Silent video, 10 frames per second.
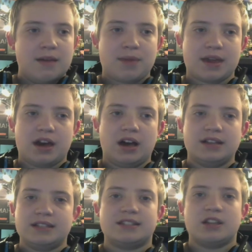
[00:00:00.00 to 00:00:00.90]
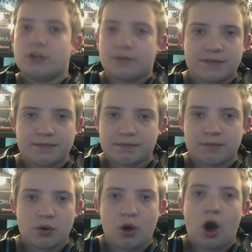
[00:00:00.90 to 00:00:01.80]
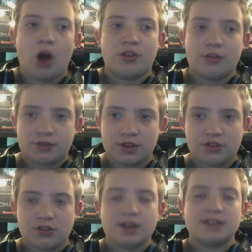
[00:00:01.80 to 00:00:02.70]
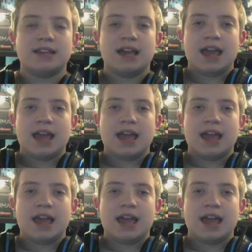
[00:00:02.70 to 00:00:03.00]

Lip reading: because of other such things,